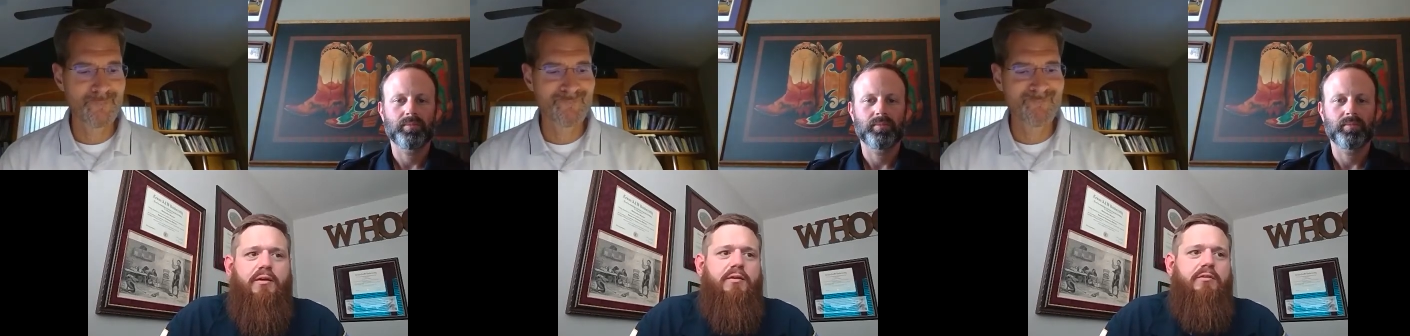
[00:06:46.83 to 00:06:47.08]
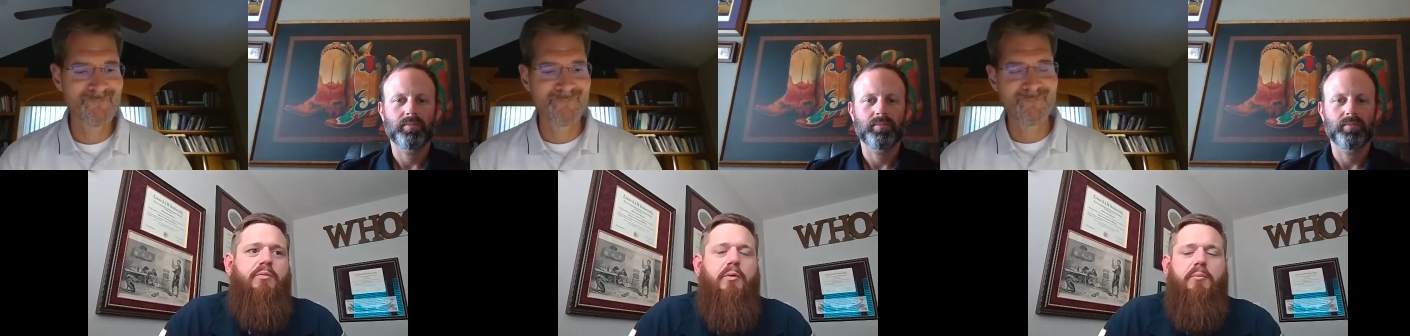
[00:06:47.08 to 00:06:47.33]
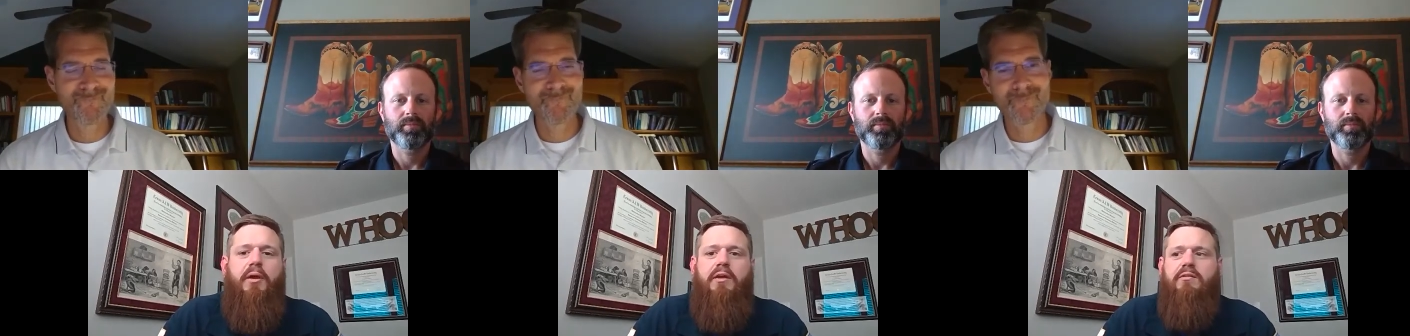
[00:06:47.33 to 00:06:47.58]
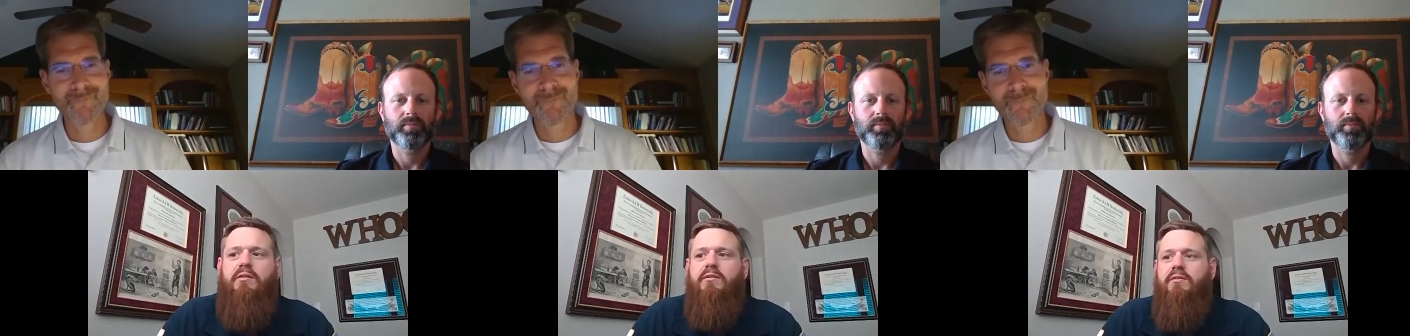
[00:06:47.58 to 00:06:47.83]
Speaker 1: customer
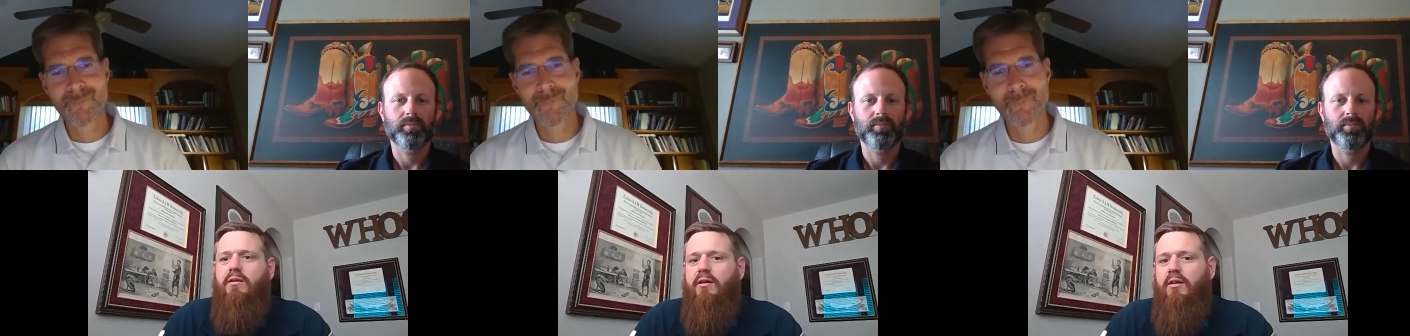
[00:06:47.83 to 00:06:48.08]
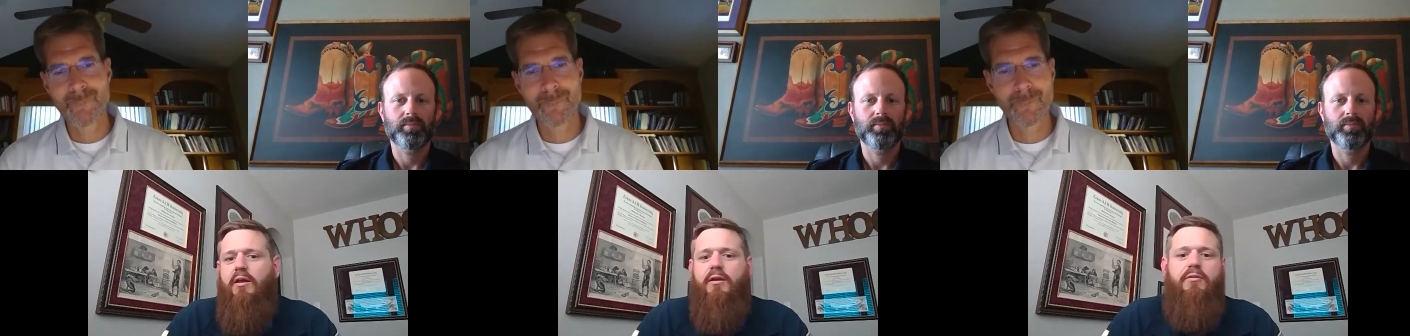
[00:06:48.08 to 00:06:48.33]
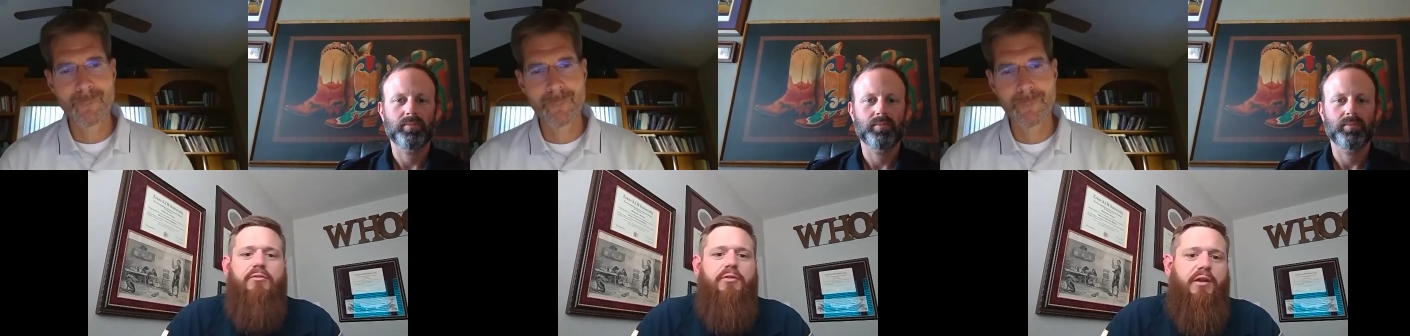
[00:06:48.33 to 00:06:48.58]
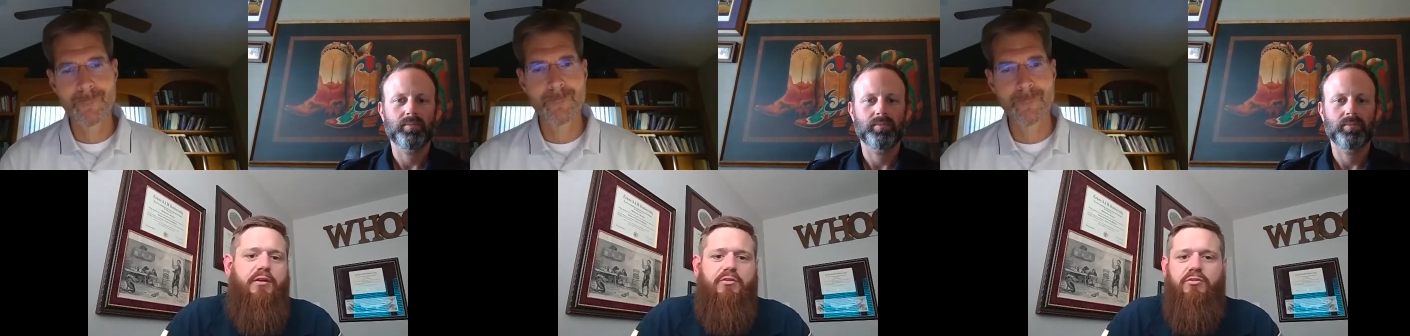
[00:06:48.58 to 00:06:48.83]
bases and a lot of different
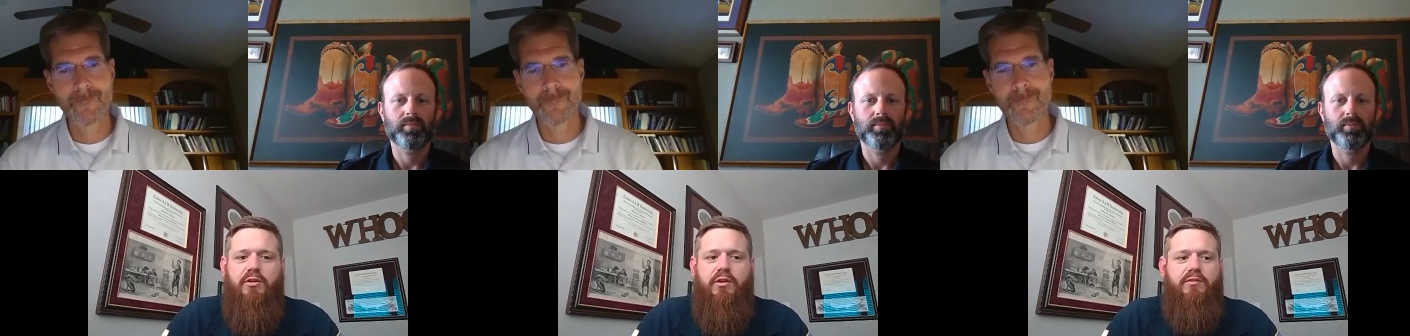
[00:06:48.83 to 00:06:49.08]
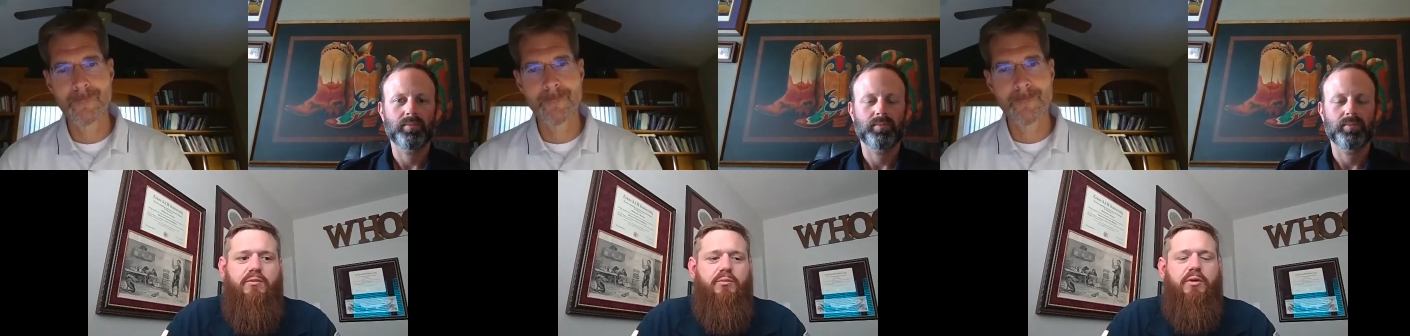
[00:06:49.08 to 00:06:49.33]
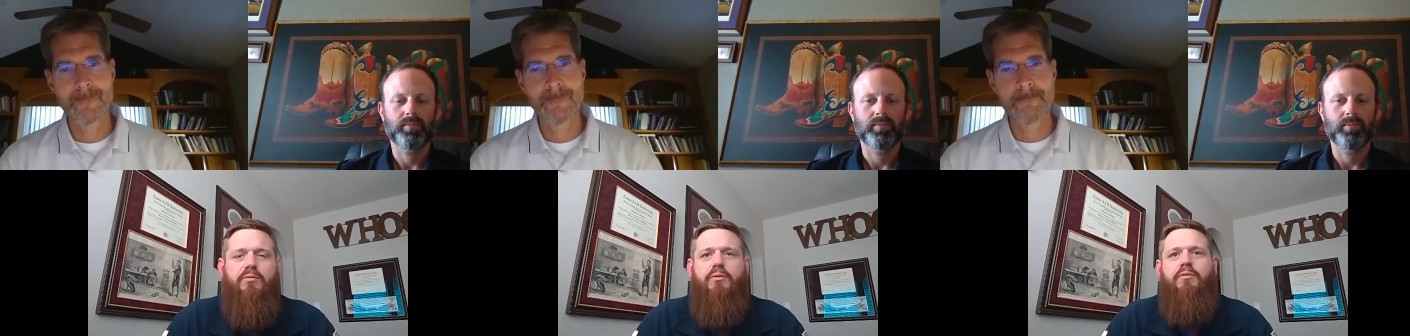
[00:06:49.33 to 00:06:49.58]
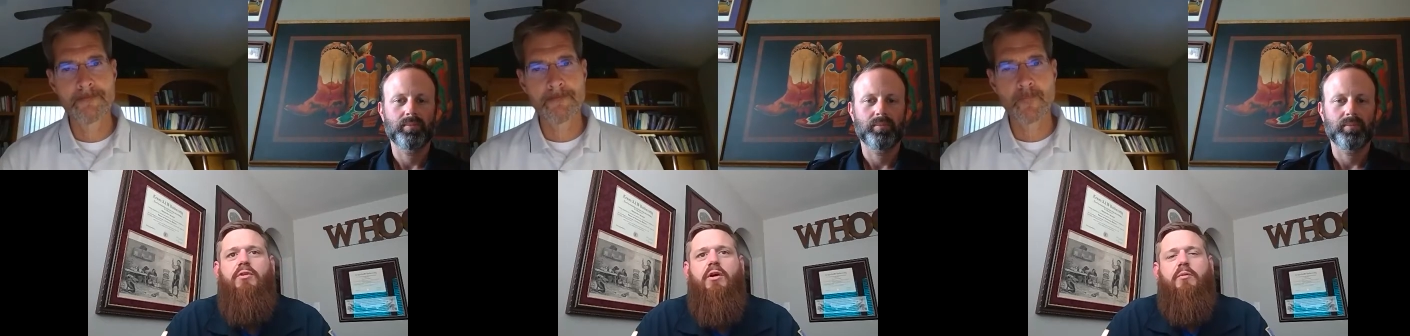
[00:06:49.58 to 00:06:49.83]
industries, and we,
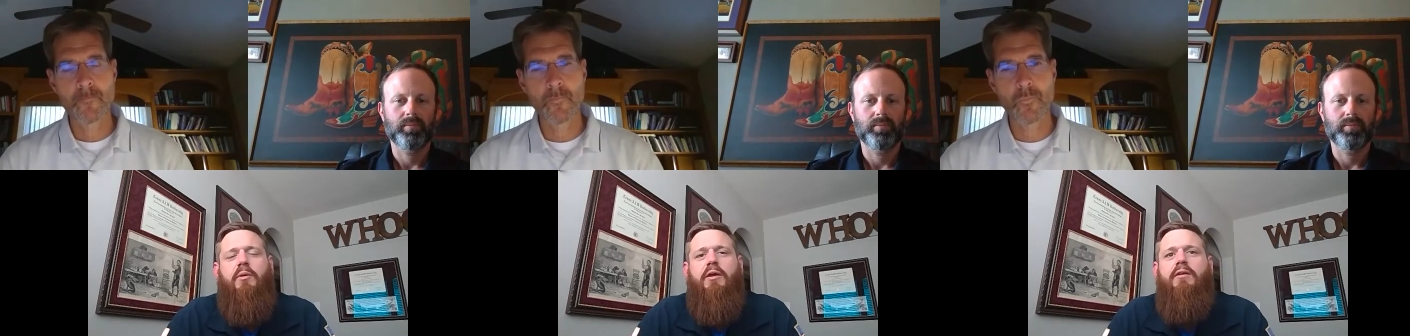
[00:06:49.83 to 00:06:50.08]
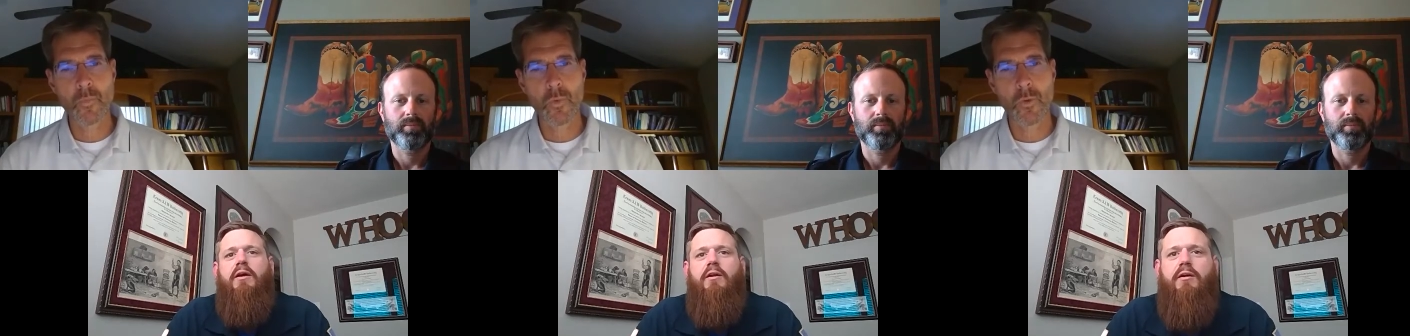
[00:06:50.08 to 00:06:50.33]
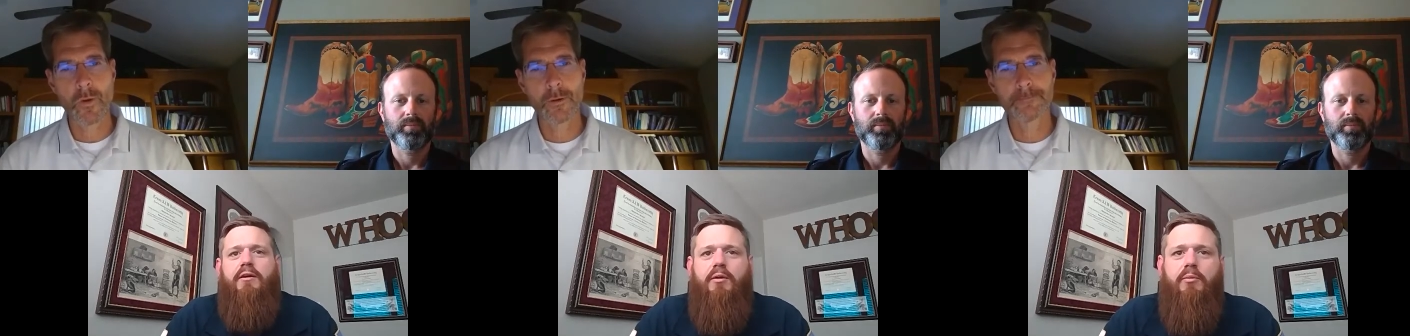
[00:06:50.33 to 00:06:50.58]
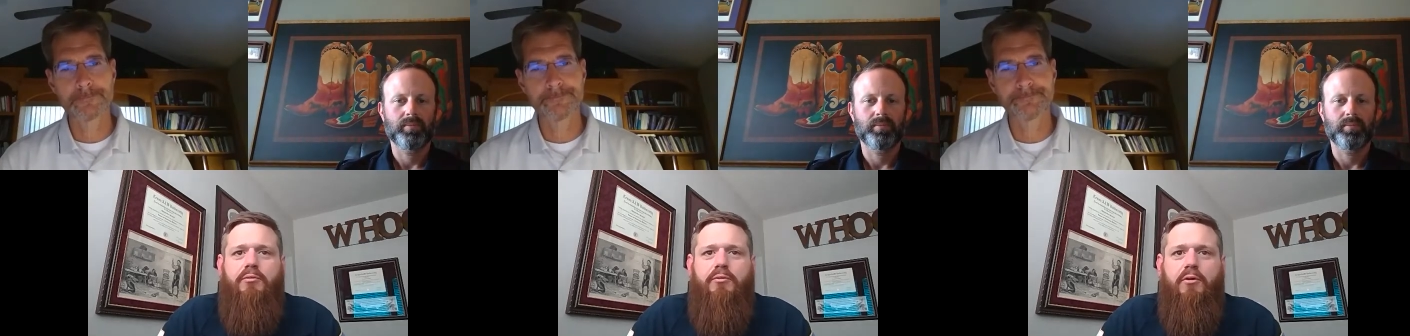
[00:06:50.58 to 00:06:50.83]
we've talked about that on here
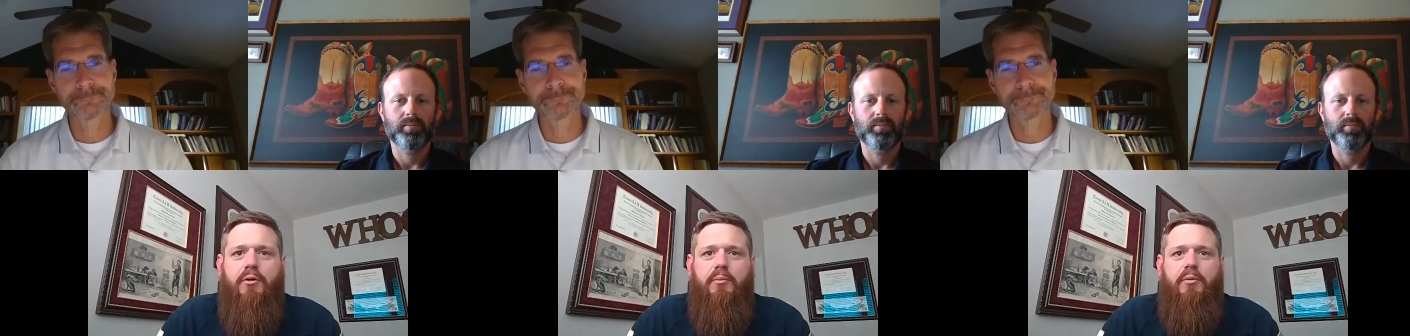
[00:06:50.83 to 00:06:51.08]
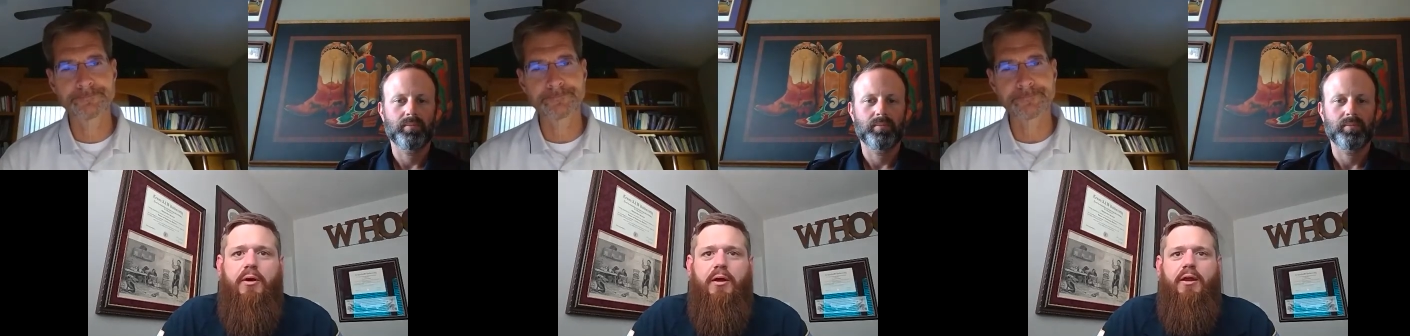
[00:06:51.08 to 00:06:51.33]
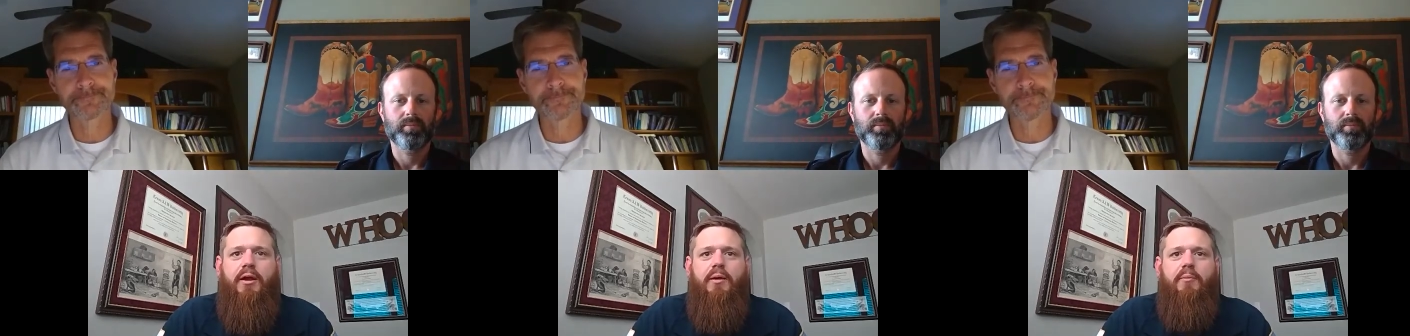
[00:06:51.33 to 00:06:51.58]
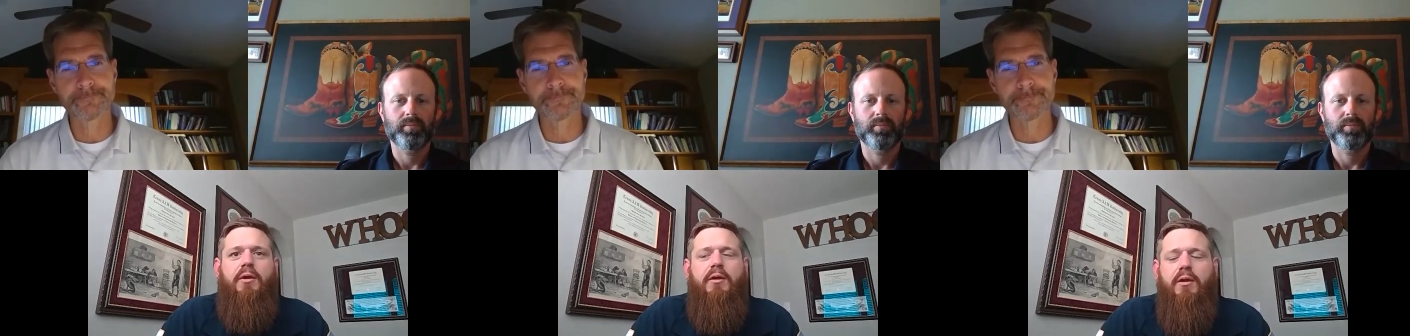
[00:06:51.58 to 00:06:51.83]
before. But, um,